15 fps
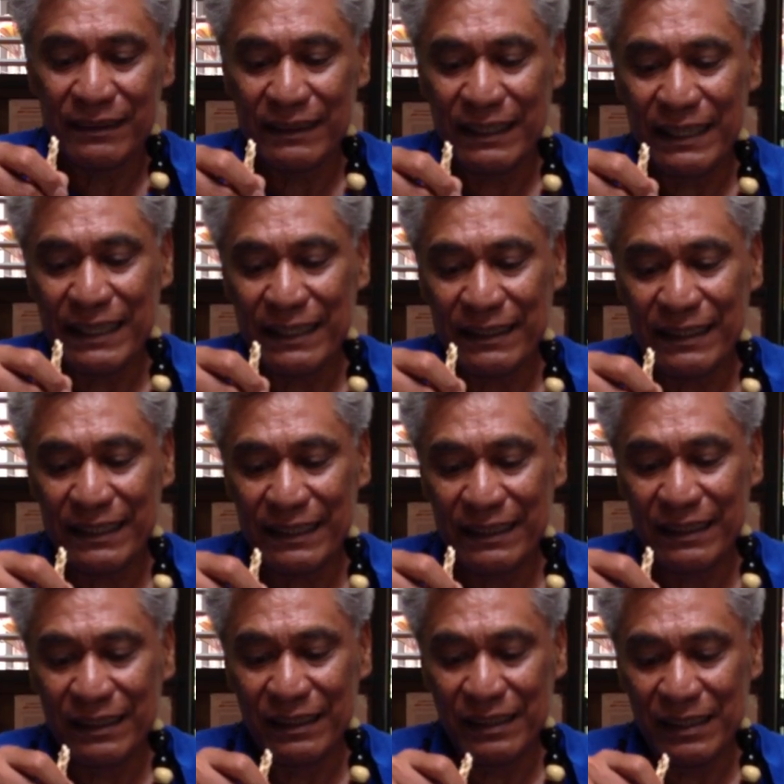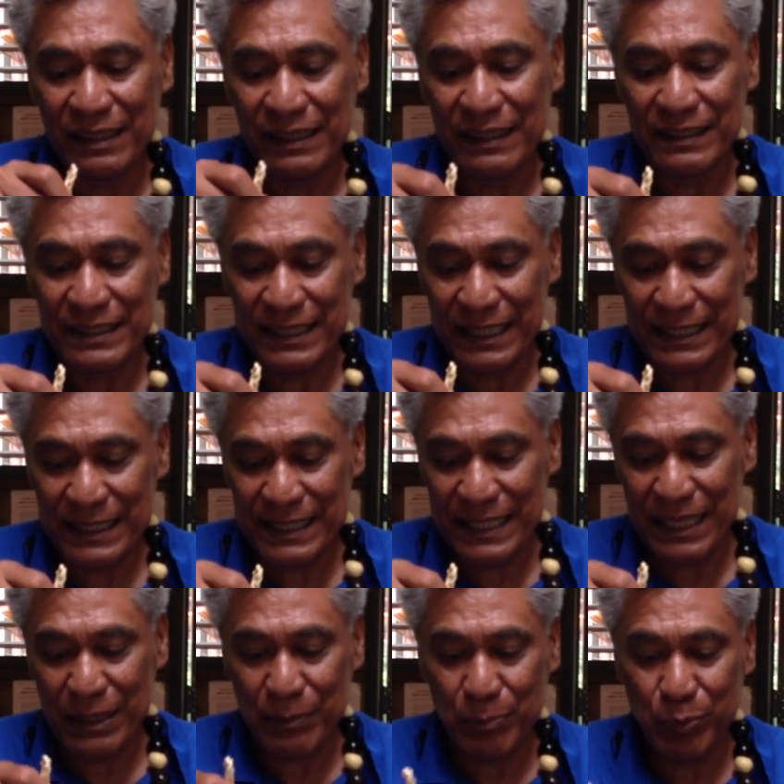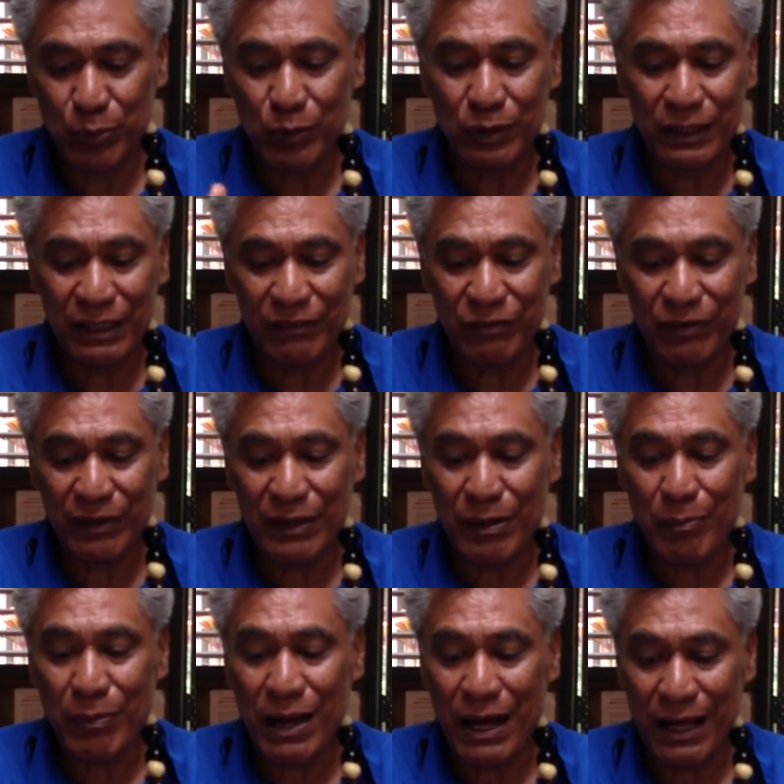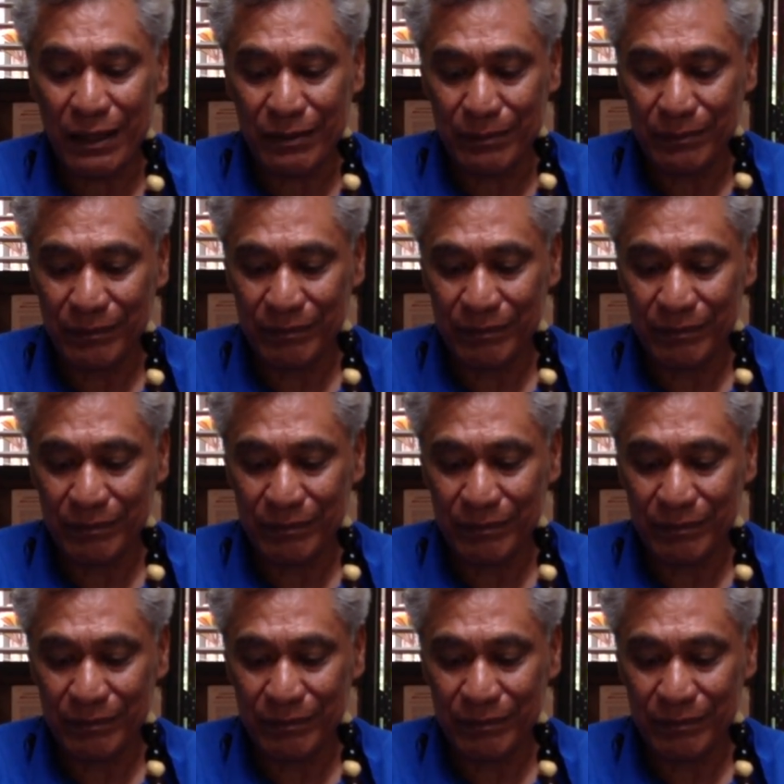you can just keep pulling from the bottom.